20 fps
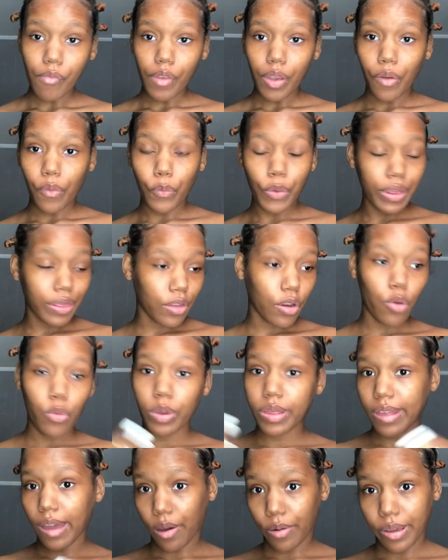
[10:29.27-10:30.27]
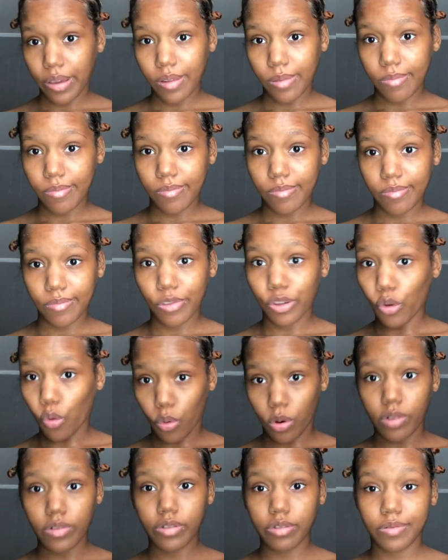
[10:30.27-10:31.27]
with or without it.
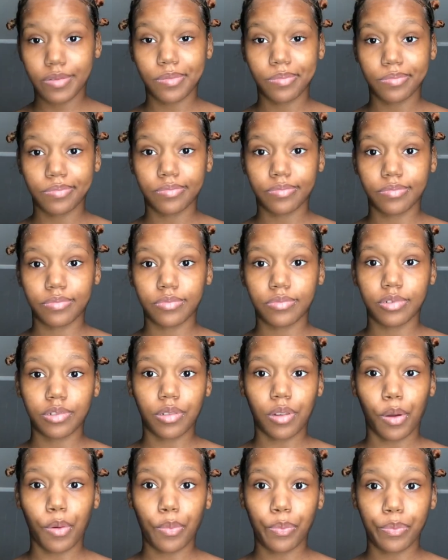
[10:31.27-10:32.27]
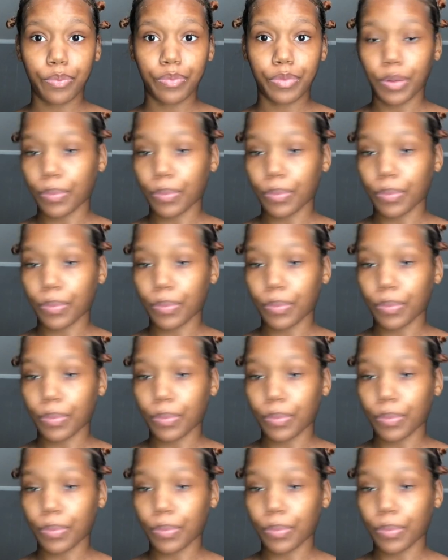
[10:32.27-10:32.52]
Yours, you know, the